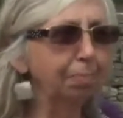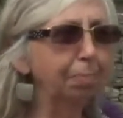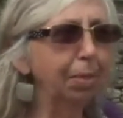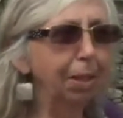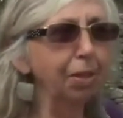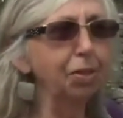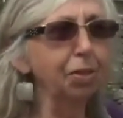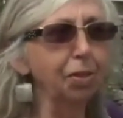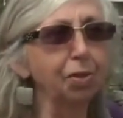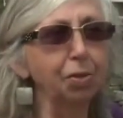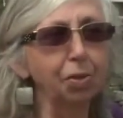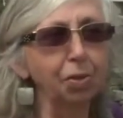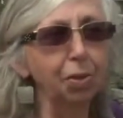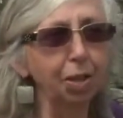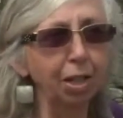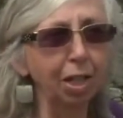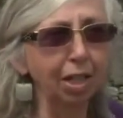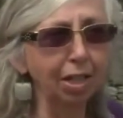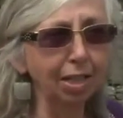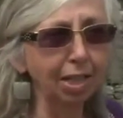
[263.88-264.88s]
because of
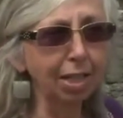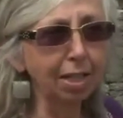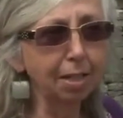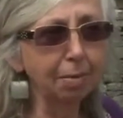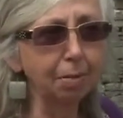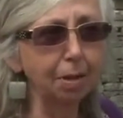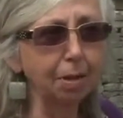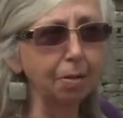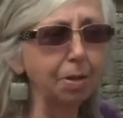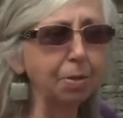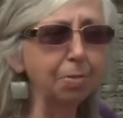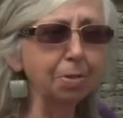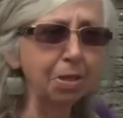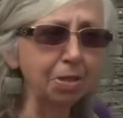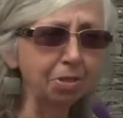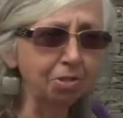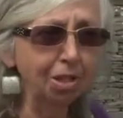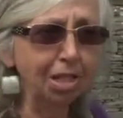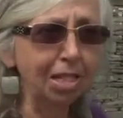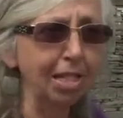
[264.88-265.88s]
Courtyard, I suppose. I was
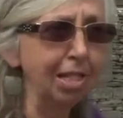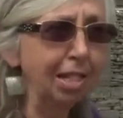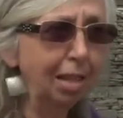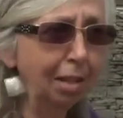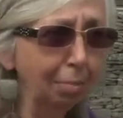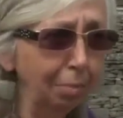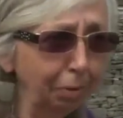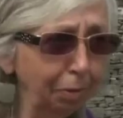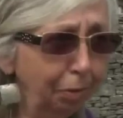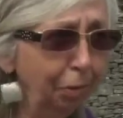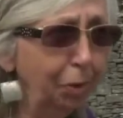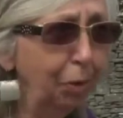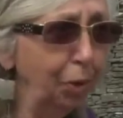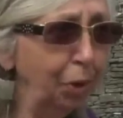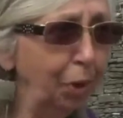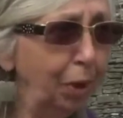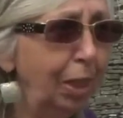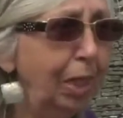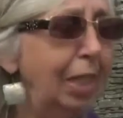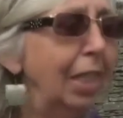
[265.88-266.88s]
interested in art
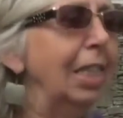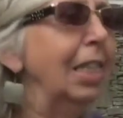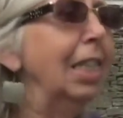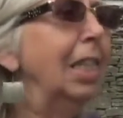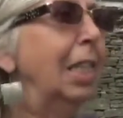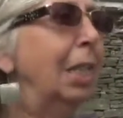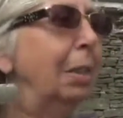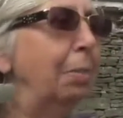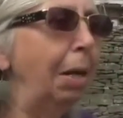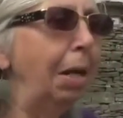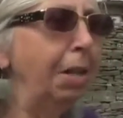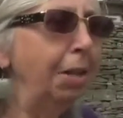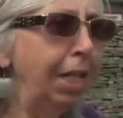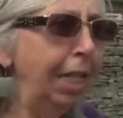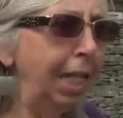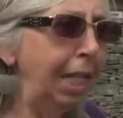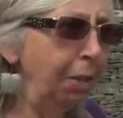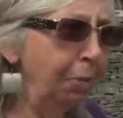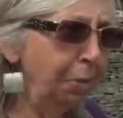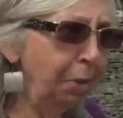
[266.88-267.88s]
before, but I
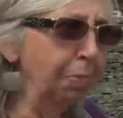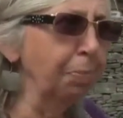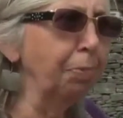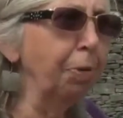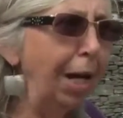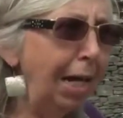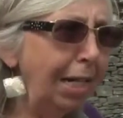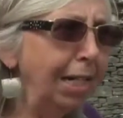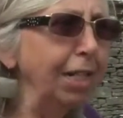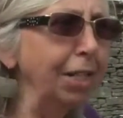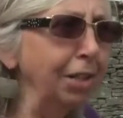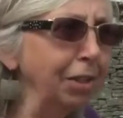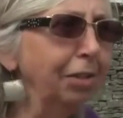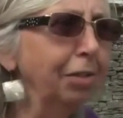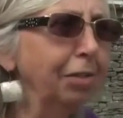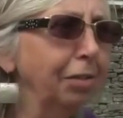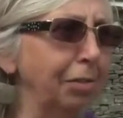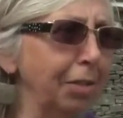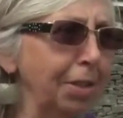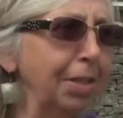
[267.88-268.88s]
think it was the
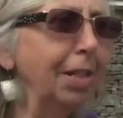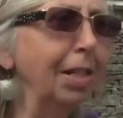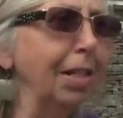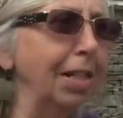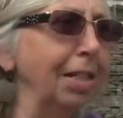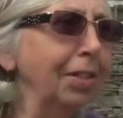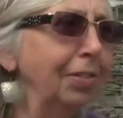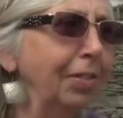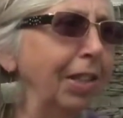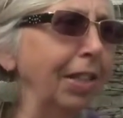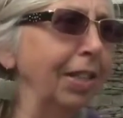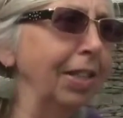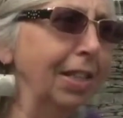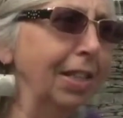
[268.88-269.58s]
practical side of it